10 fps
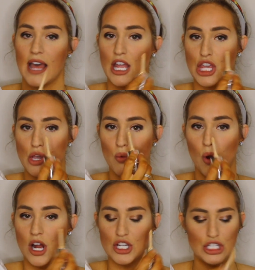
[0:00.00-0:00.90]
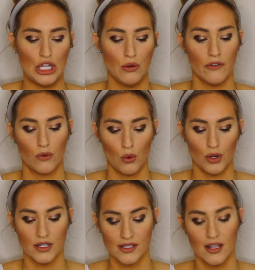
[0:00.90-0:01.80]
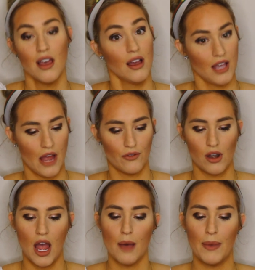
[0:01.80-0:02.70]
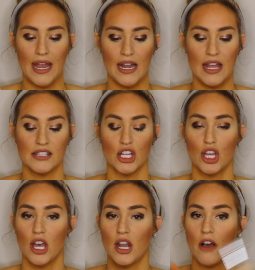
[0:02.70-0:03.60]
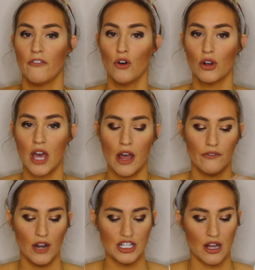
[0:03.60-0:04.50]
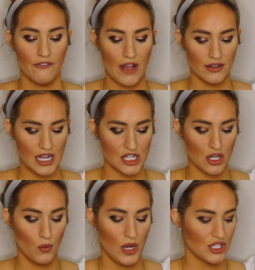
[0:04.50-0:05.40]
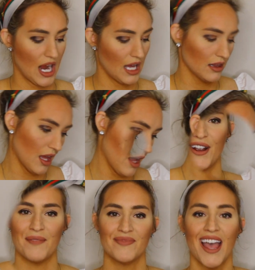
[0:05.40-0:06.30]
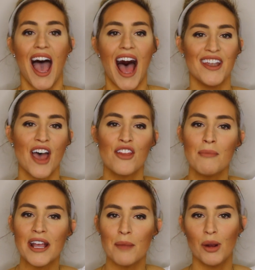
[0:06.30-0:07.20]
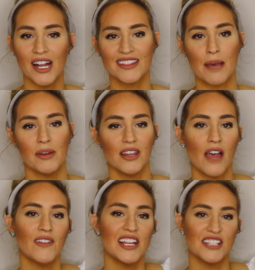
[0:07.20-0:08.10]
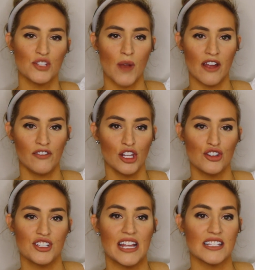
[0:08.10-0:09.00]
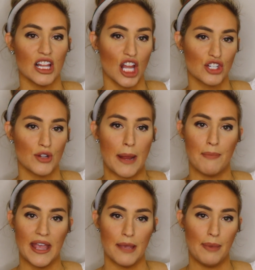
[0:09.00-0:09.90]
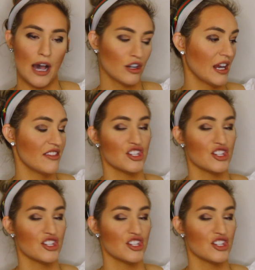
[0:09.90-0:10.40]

that you want to, of course, cover up. And it is a good full coverage foundation, which I love. Another makeup product that I've been loving is this Revolutions Luxury Baking Powder in the